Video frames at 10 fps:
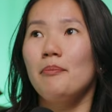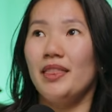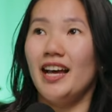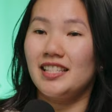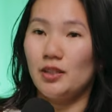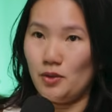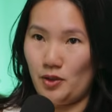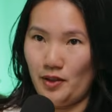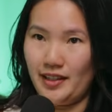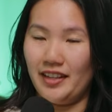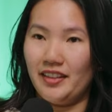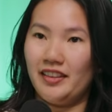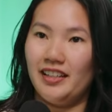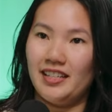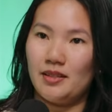but that's also another
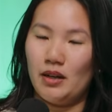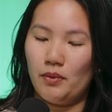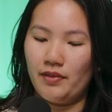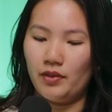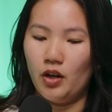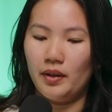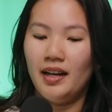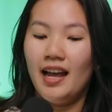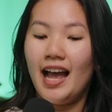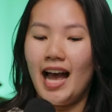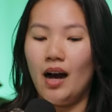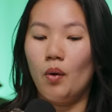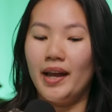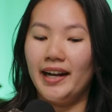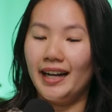thing as well. We've got our
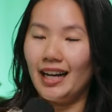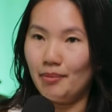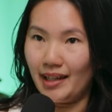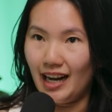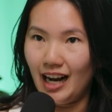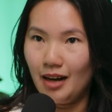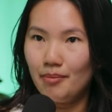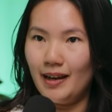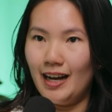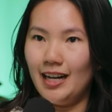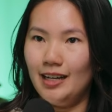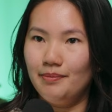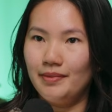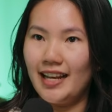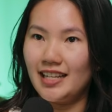wedding coming up
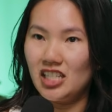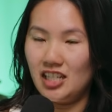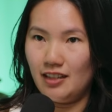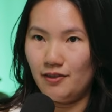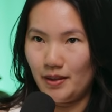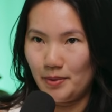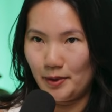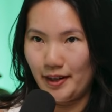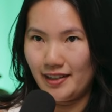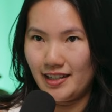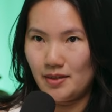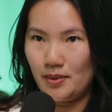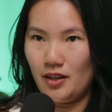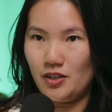next year in February as well.